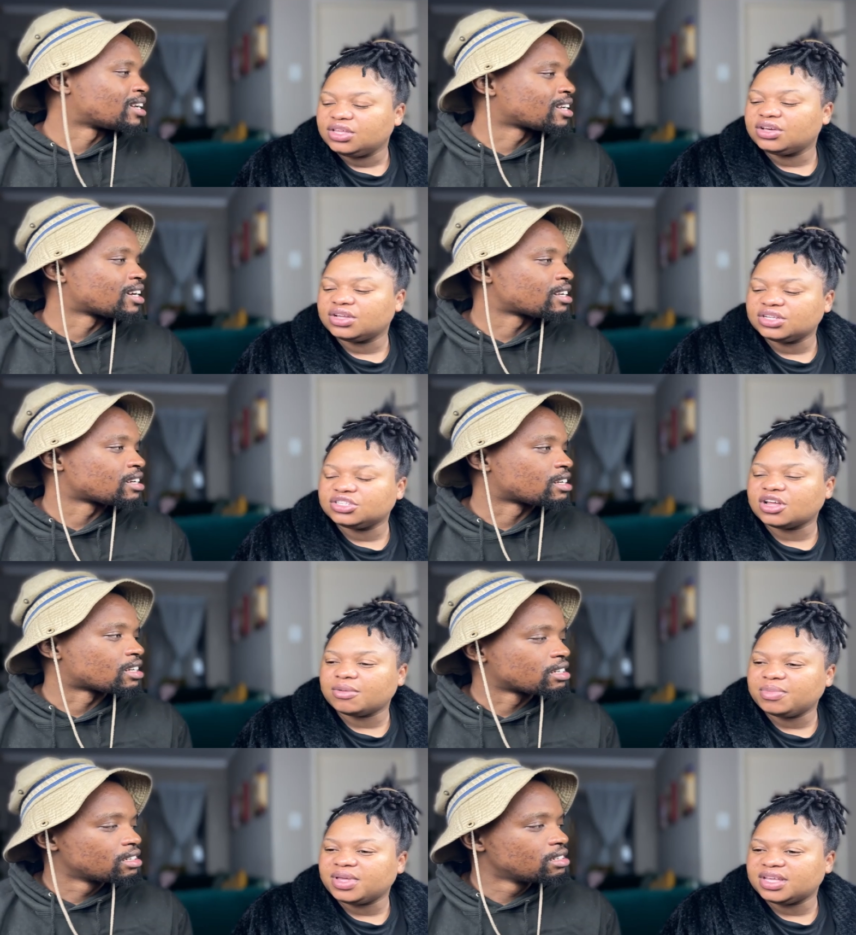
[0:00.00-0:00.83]
Speaker 1: You're gonna
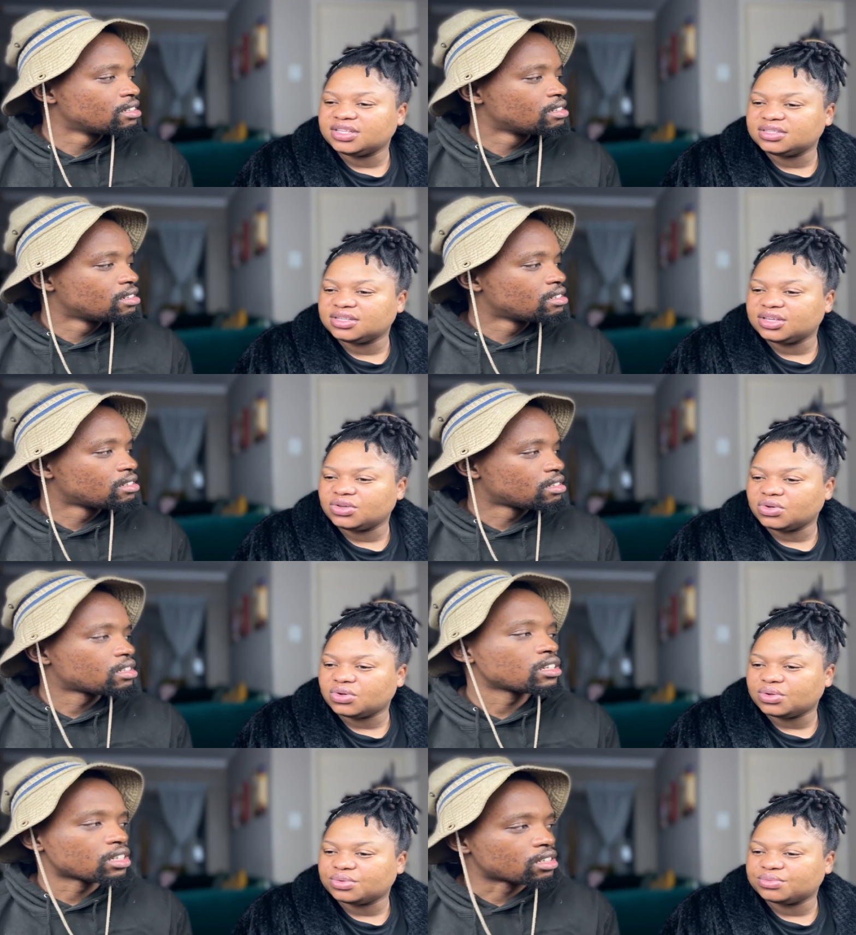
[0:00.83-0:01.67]
stop being
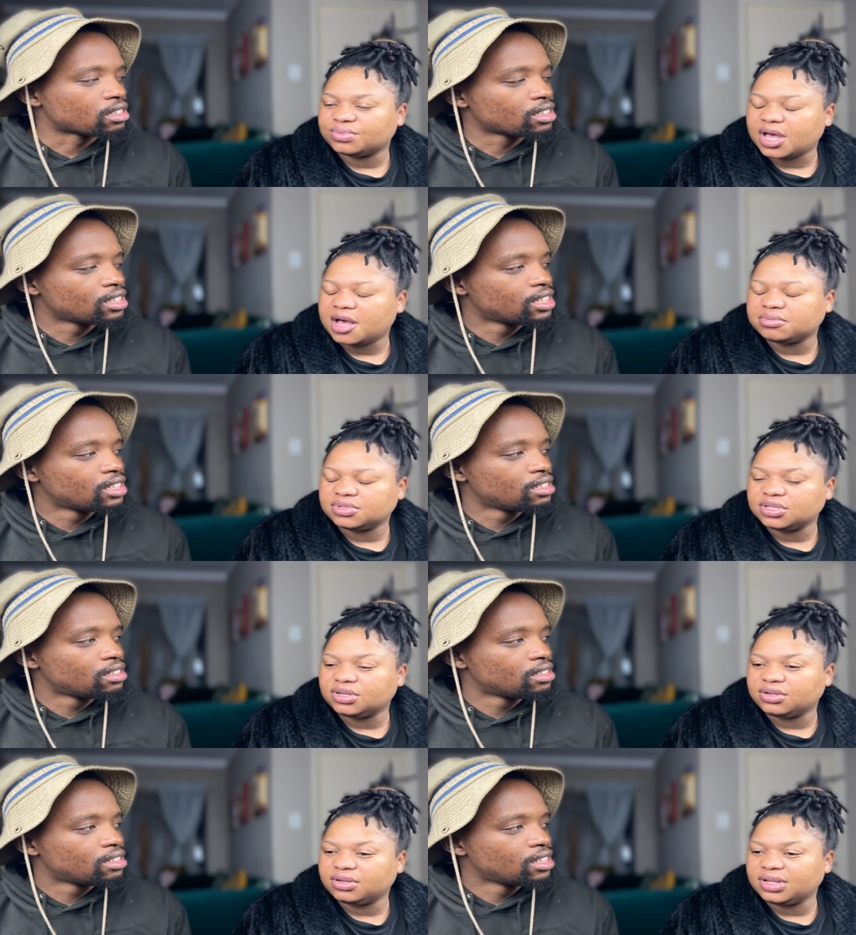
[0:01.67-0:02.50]
insecure. Yes.
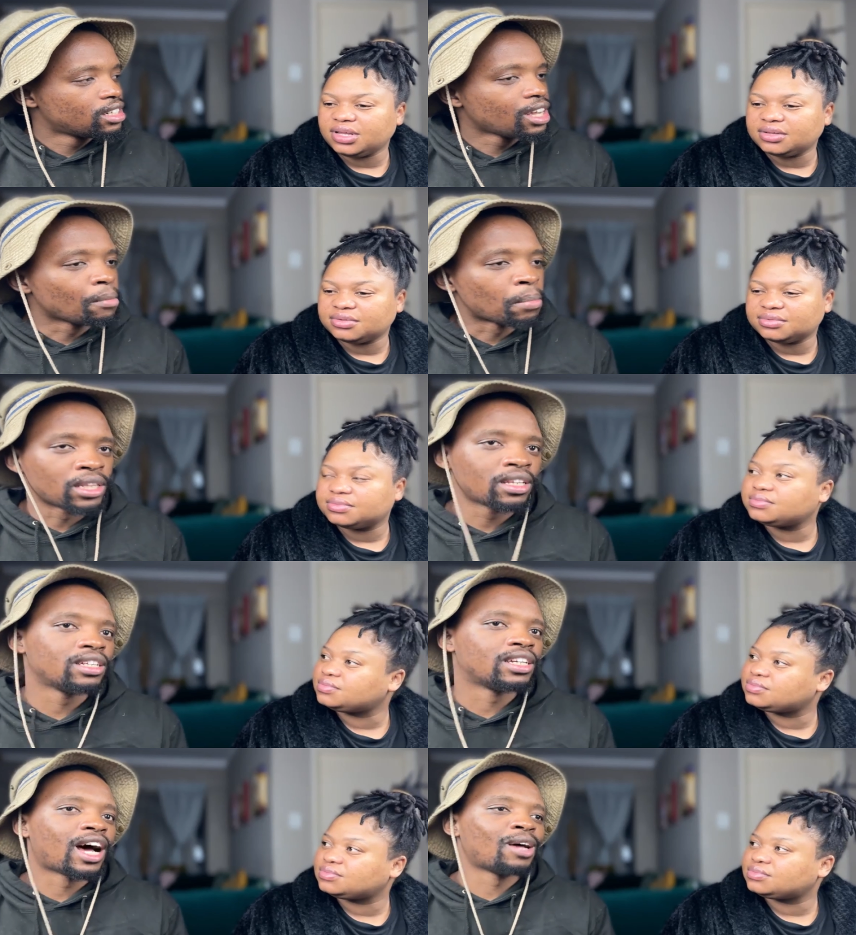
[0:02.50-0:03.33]
Absolutely. But
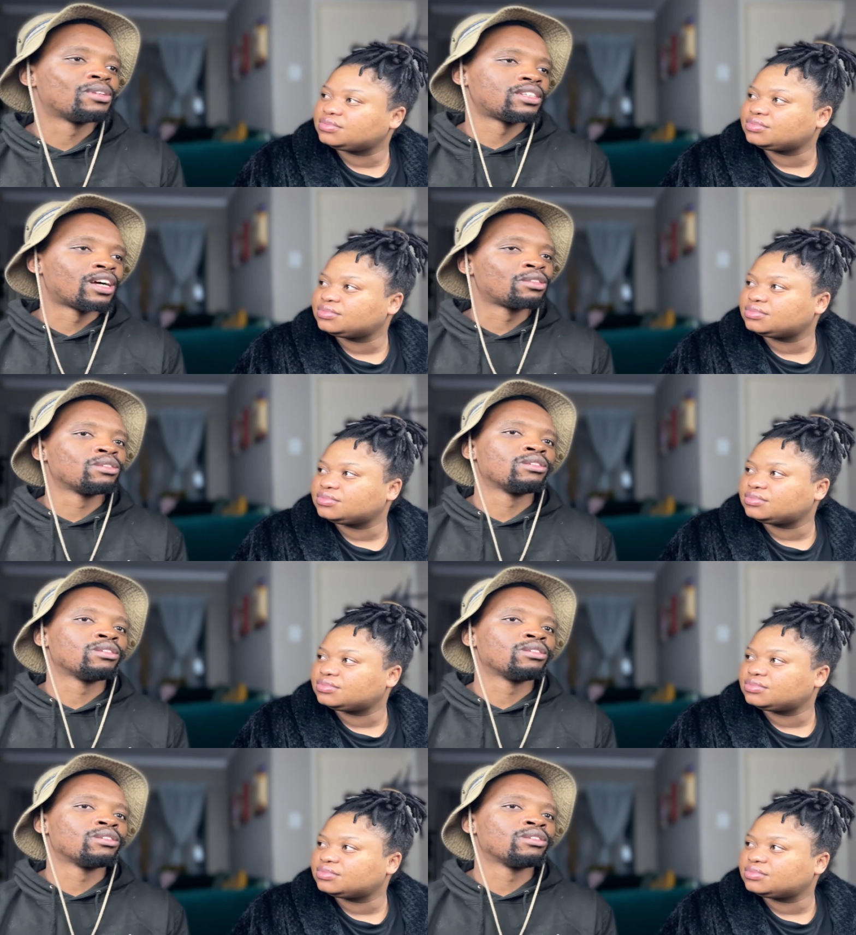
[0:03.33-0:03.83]
then now there's nothing you